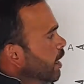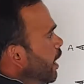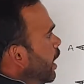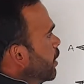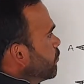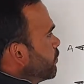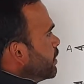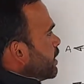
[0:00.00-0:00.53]

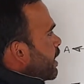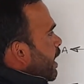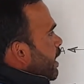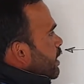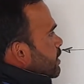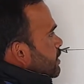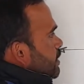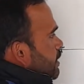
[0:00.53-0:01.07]
and we
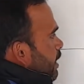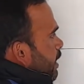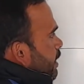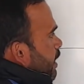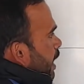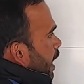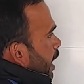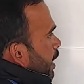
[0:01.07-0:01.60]
can say
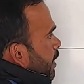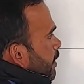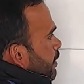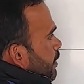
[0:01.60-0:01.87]
that